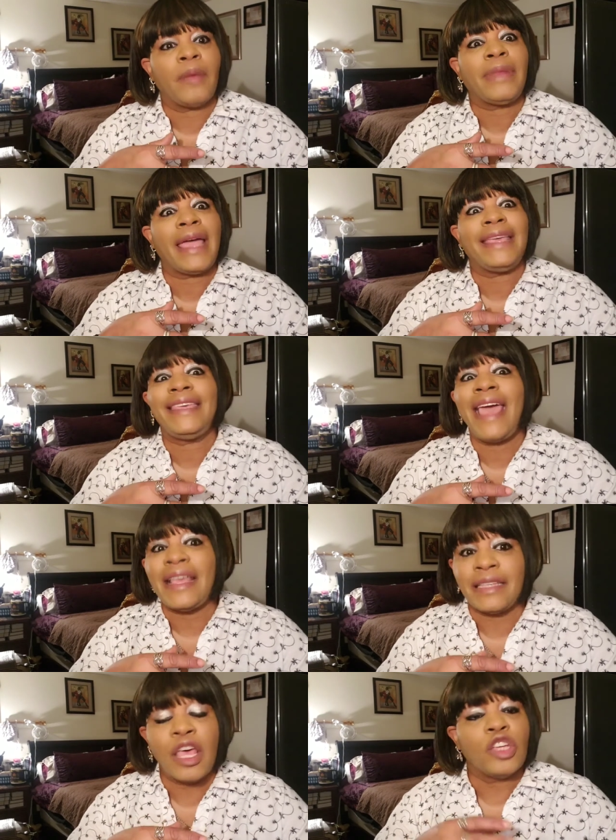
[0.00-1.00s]
I'm like,
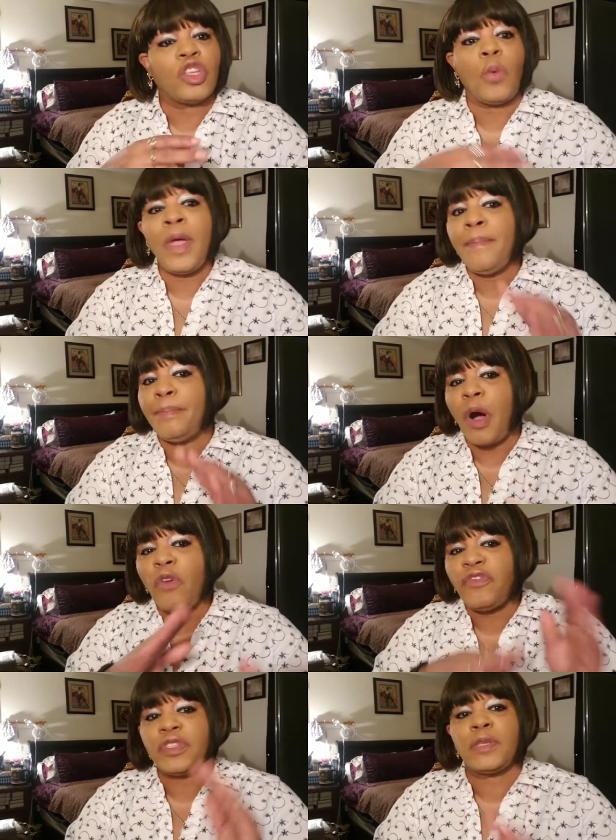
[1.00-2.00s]
yes. So we
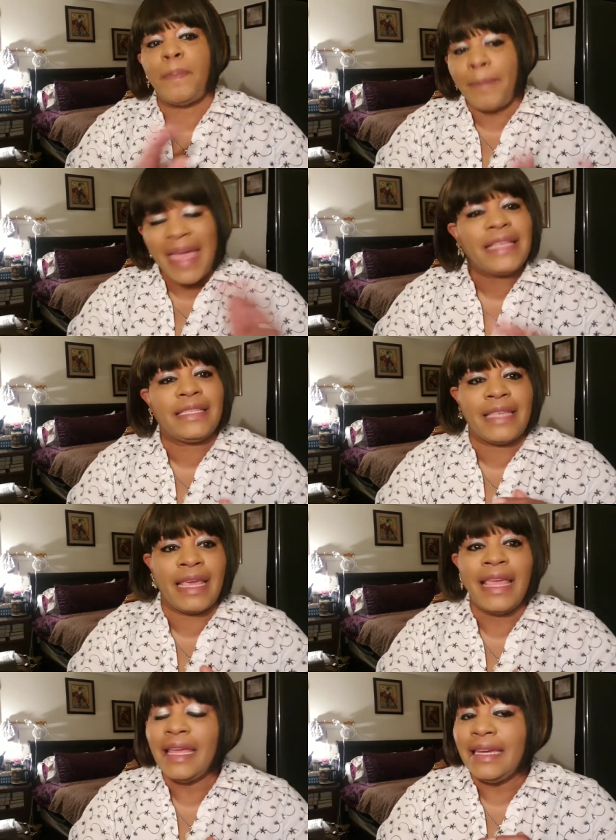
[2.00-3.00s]
both spaced
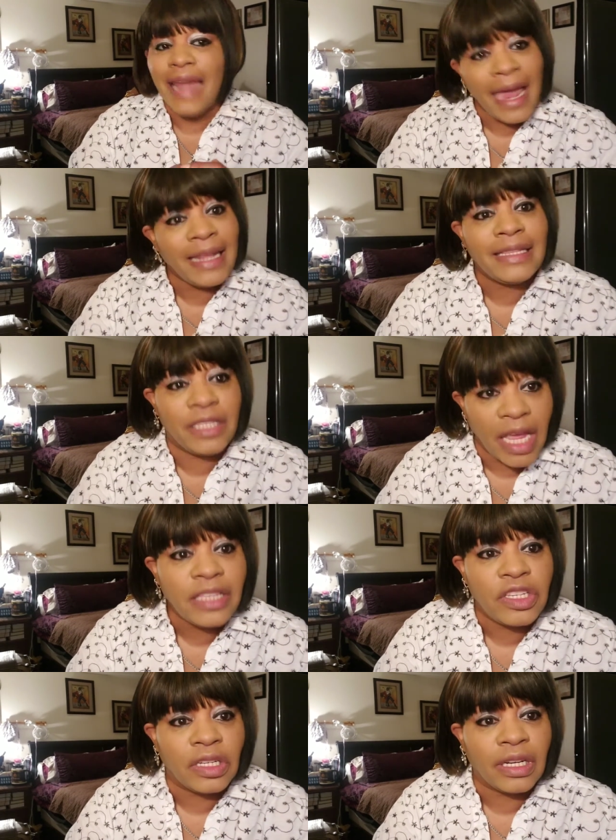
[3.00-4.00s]
it, not
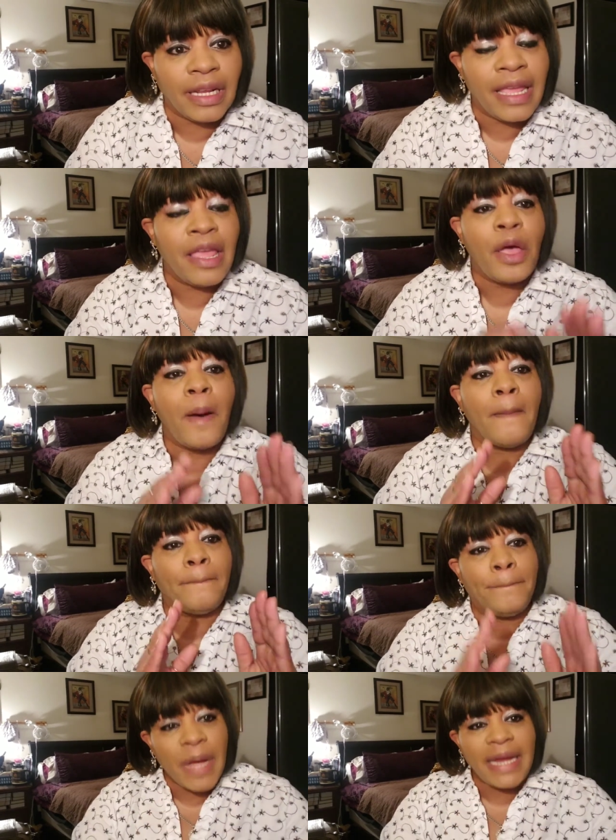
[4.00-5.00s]
intentionally,
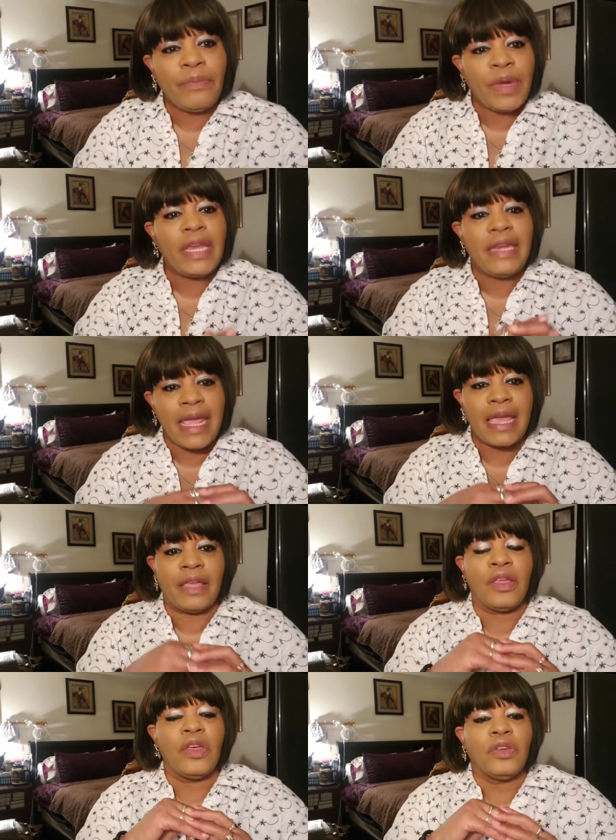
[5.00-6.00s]
but we
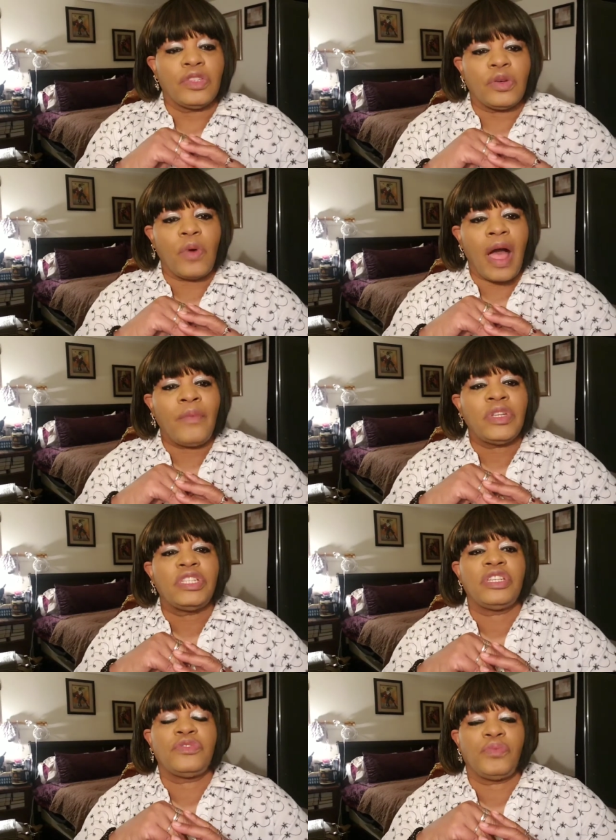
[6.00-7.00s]
did. So I
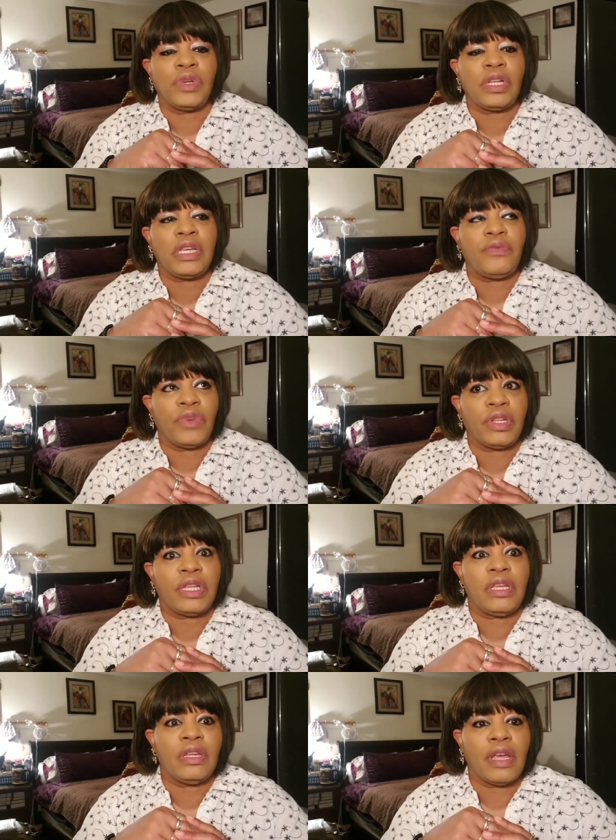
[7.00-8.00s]
was just
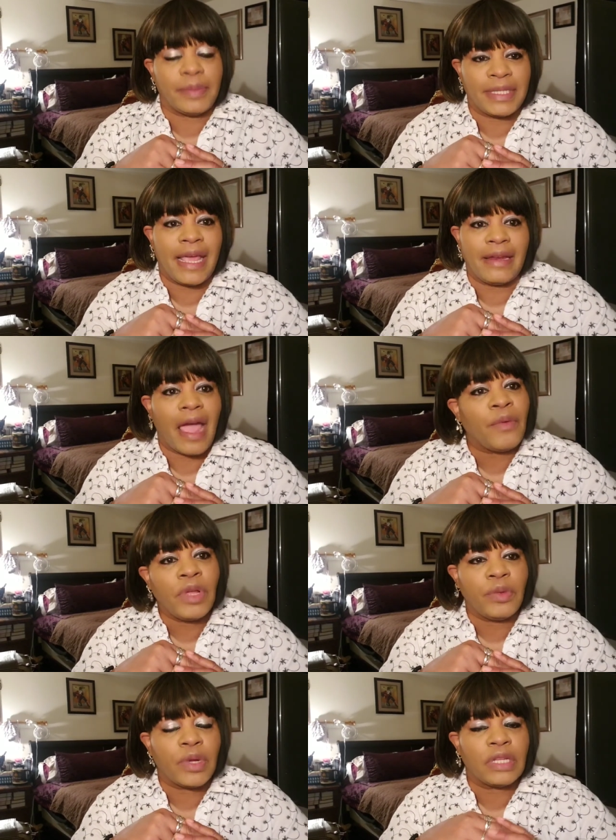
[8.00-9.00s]
really upset. I
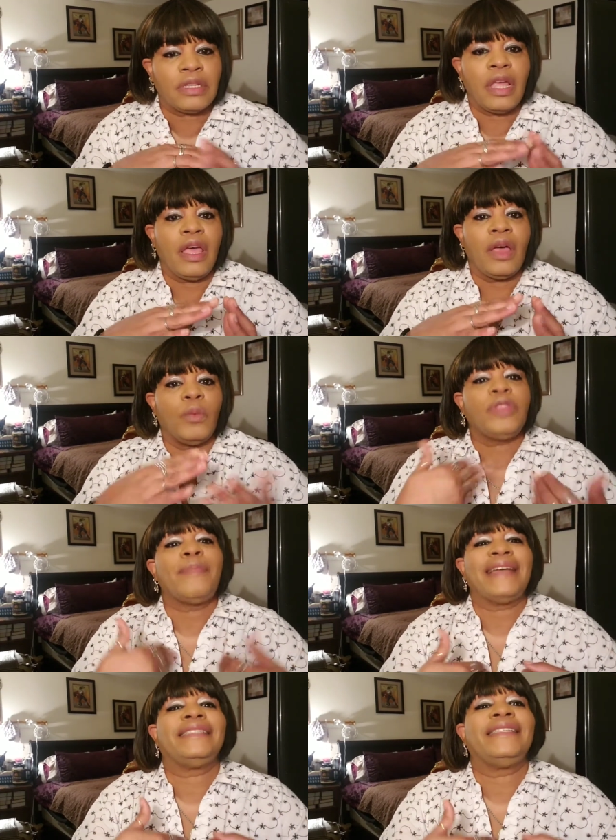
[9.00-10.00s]
really was
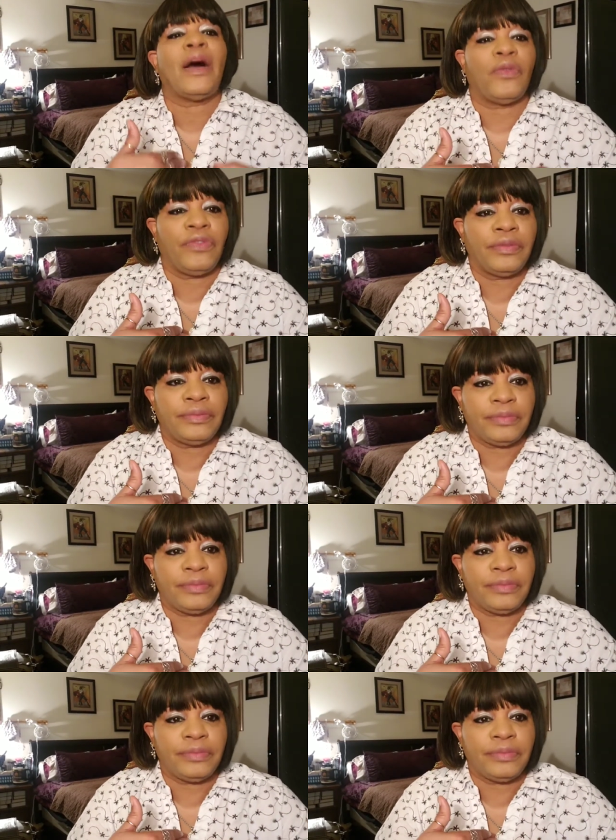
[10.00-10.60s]
with myself.